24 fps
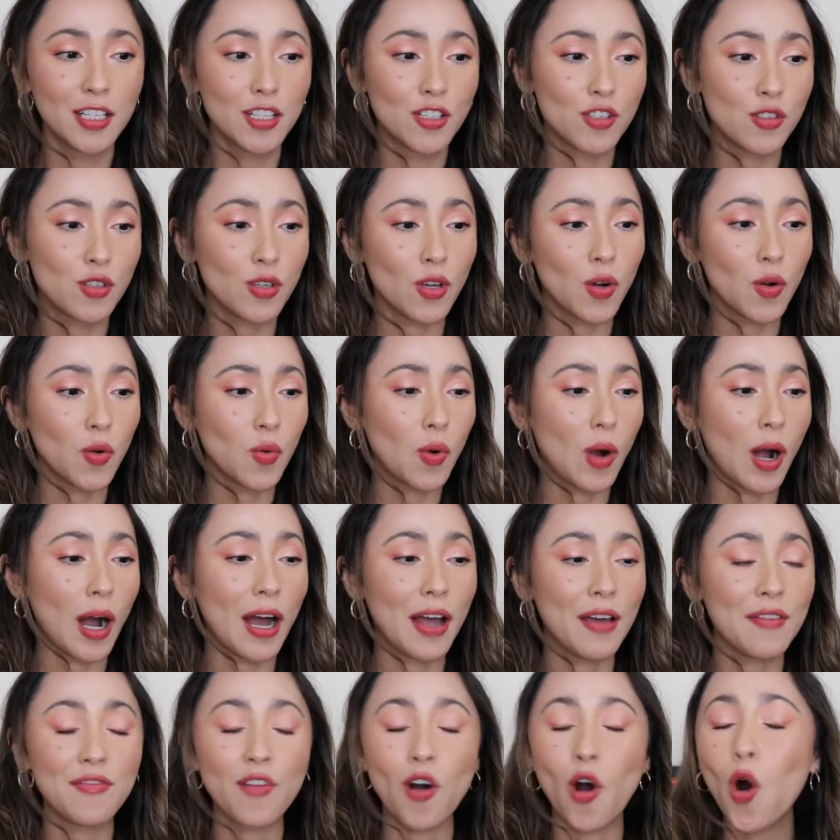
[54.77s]
So
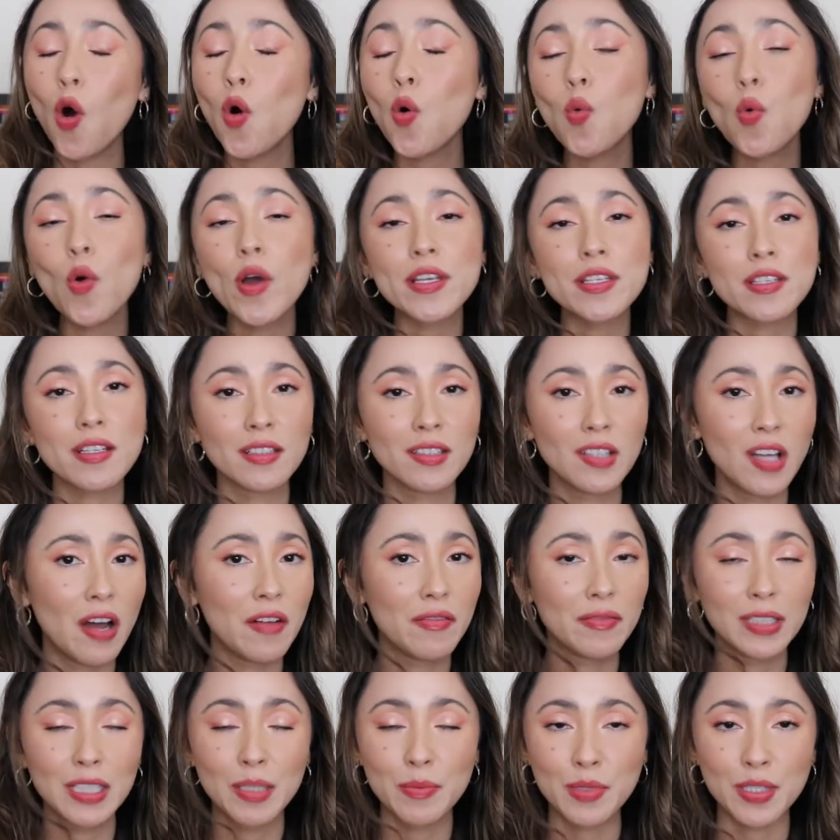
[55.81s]
I've always
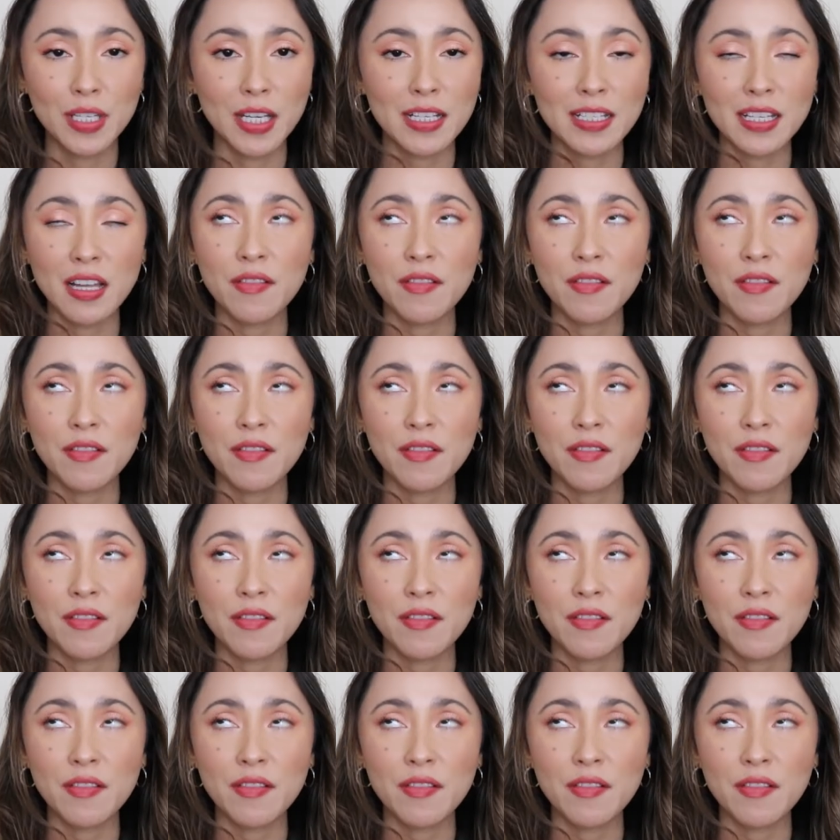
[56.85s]
loved lipsticks.